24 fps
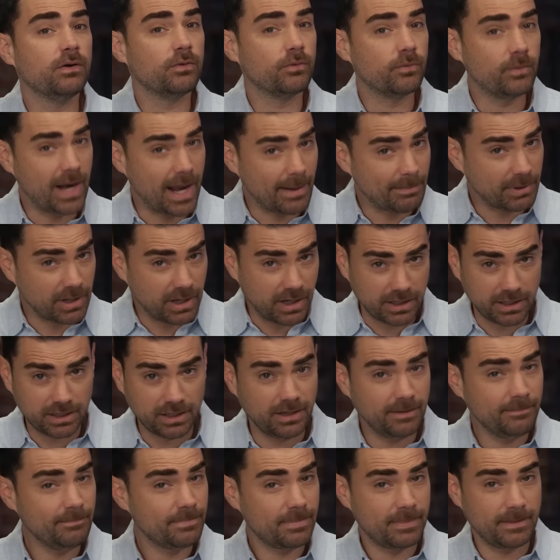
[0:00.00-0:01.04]
Rap
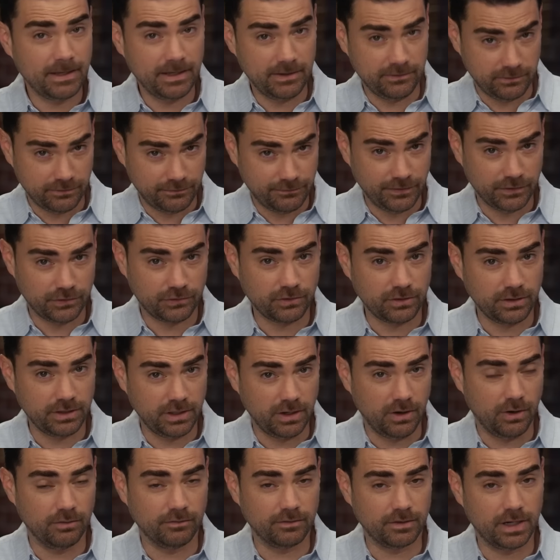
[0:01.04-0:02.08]
Hanukkah is
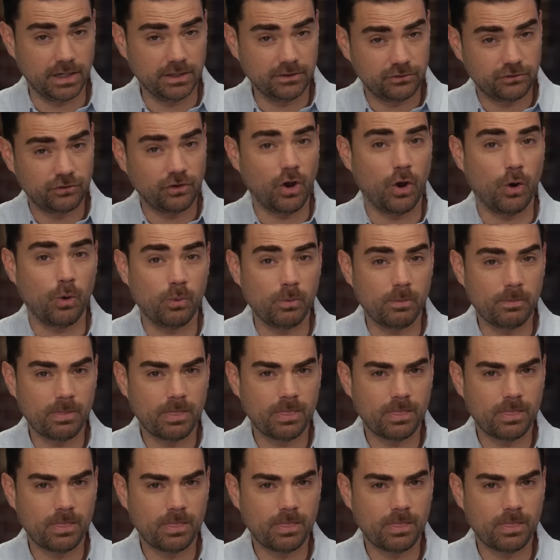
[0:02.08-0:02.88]
officially over. And so,